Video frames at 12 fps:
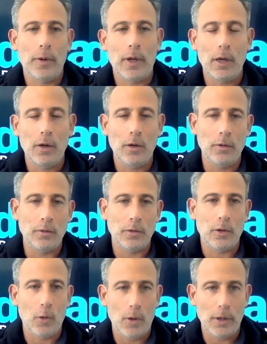401k owned
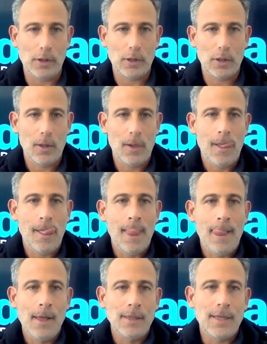coins.
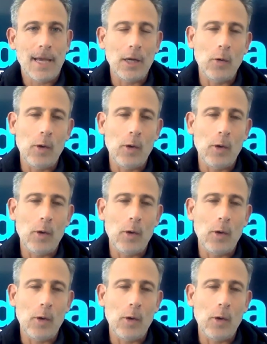Second